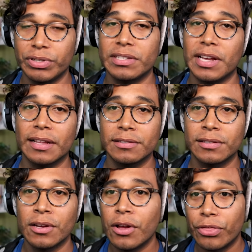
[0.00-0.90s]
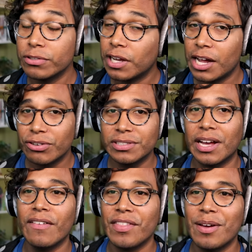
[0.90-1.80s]
presets. There's hundreds
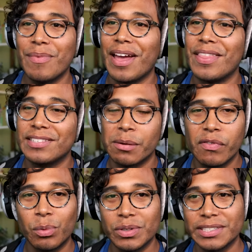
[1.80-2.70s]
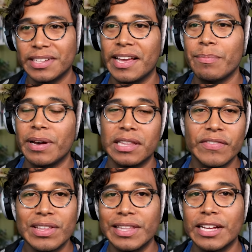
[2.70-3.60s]
of them, and some of them were designed by
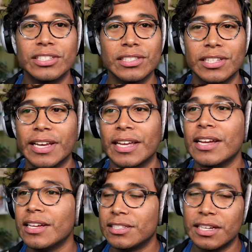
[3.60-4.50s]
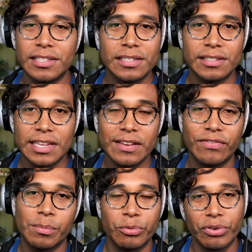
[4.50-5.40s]
living legends like Jesse C
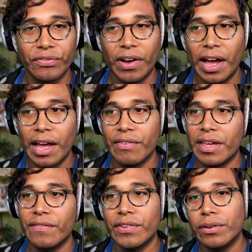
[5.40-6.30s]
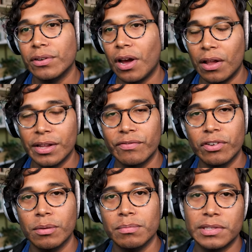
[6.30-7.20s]
from Maroon 5 and Phil Collen
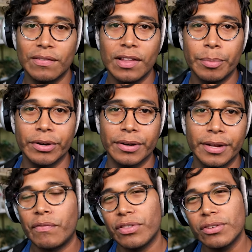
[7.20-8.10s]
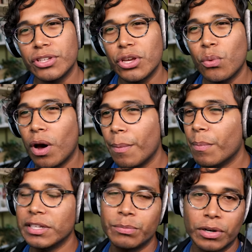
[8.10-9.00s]
from Def Leppard. But for those of you who want
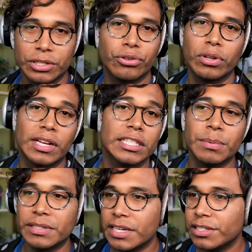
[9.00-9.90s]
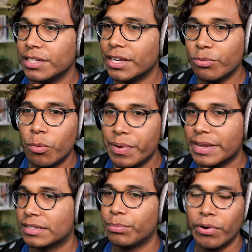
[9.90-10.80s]
much more control and customization, you won't be
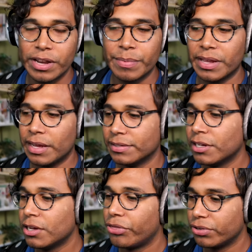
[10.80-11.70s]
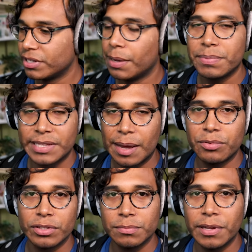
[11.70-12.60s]
disappointed because there's enough depth to this